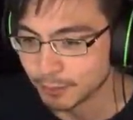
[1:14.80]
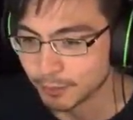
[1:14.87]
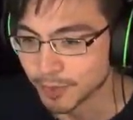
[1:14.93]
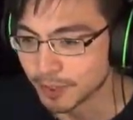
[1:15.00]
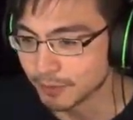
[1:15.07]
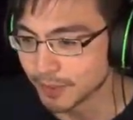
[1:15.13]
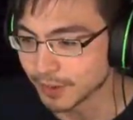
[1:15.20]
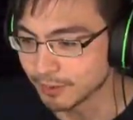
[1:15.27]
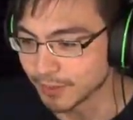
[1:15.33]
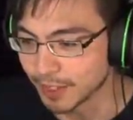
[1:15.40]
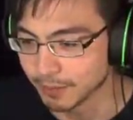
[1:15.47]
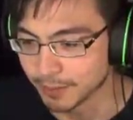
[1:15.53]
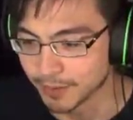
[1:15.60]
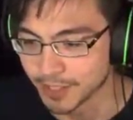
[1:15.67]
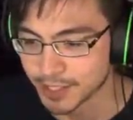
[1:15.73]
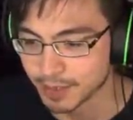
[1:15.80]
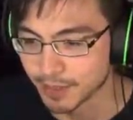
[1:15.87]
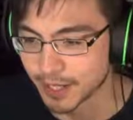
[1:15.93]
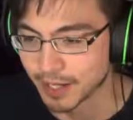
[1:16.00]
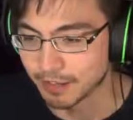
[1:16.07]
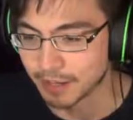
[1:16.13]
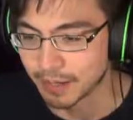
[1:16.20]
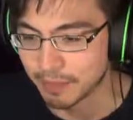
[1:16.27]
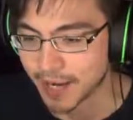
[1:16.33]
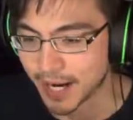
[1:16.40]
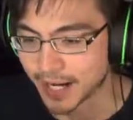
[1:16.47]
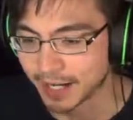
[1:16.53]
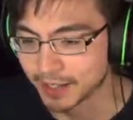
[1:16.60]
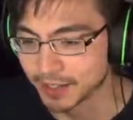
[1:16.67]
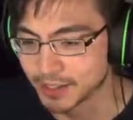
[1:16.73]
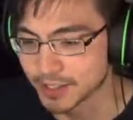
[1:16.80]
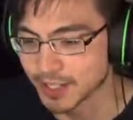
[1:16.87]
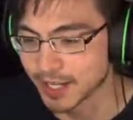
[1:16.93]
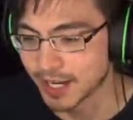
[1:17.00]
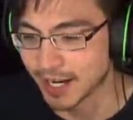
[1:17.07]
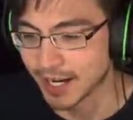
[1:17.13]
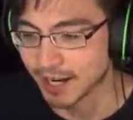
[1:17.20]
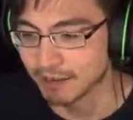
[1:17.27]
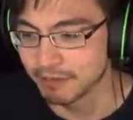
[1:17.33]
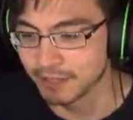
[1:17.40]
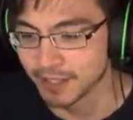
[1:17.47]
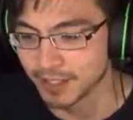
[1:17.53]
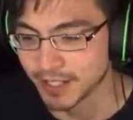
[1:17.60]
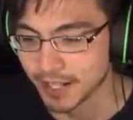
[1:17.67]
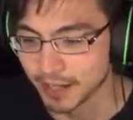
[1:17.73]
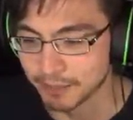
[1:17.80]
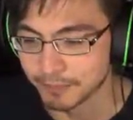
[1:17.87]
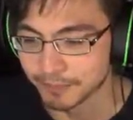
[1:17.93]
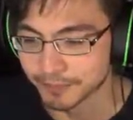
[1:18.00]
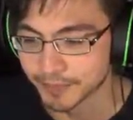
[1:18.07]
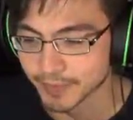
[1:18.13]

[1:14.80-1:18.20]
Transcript: What what upgrades am I am I packing? Looks like I have the um,